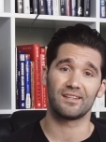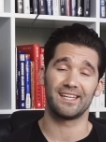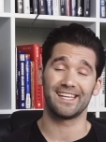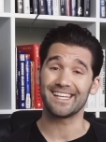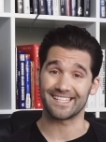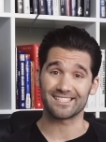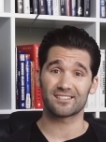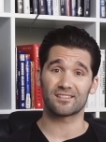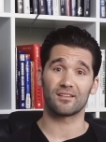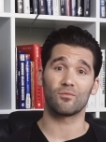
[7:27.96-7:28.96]
it
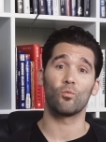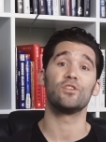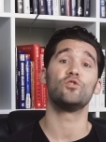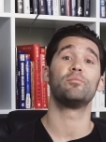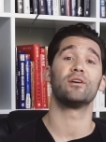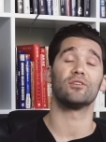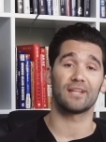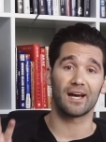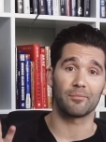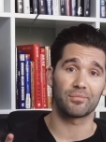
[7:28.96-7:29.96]
is when you build
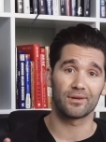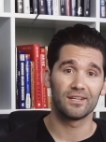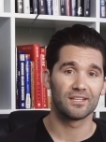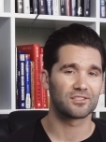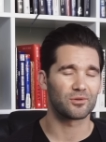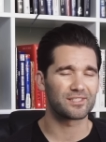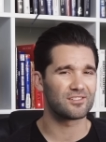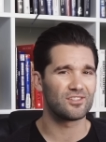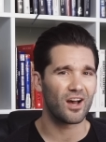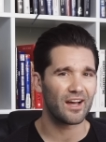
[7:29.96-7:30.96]
up. So it's
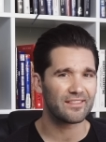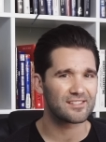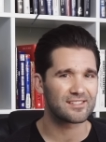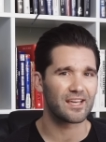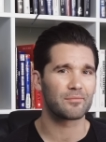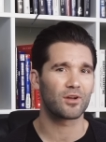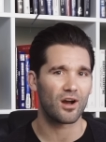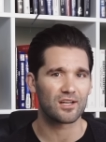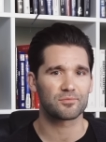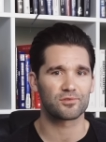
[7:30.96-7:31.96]
not the same
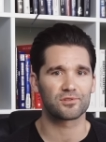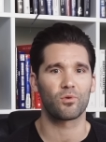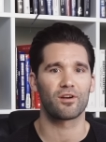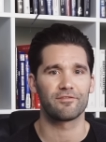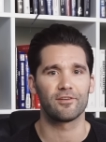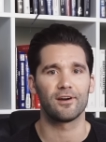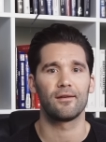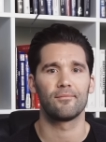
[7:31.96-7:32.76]
cost per square foot.